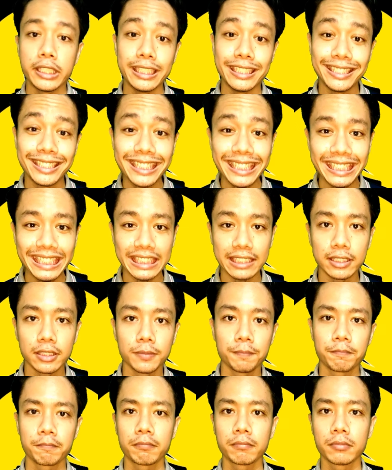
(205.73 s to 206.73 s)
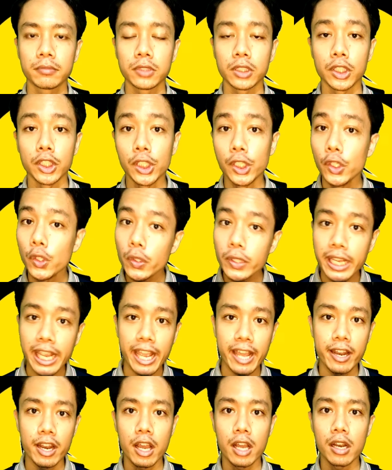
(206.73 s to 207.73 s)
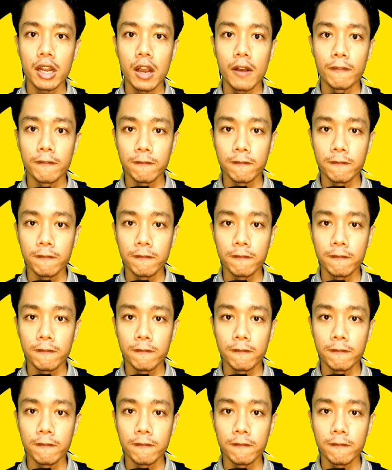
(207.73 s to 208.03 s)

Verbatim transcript: disease you cannot